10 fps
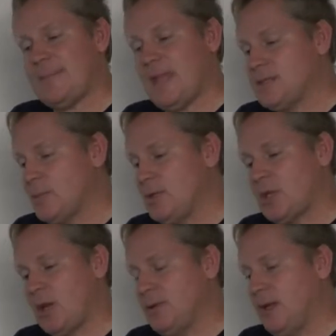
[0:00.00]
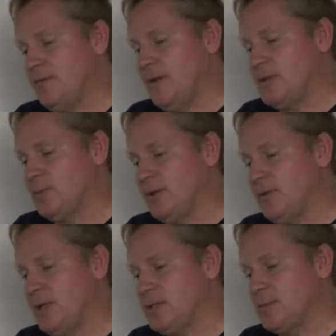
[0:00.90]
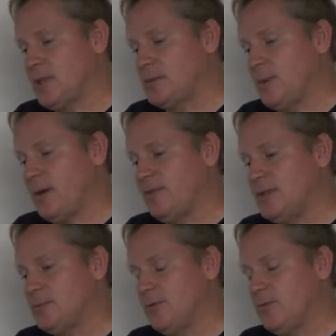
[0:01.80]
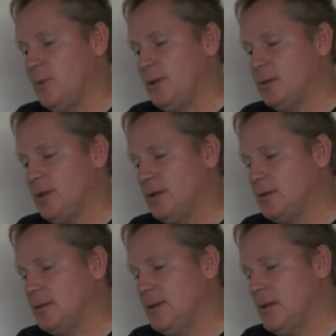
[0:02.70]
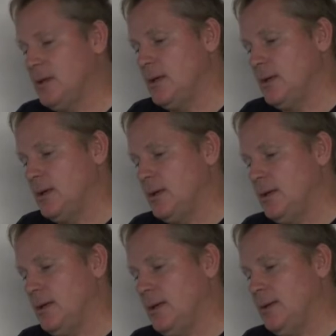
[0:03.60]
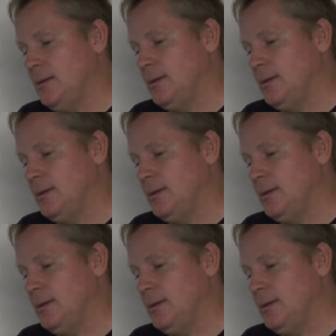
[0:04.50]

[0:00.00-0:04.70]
As I mentioned, I don't get on Facebook every day, and sometimes I'm off Facebook for a week or longer.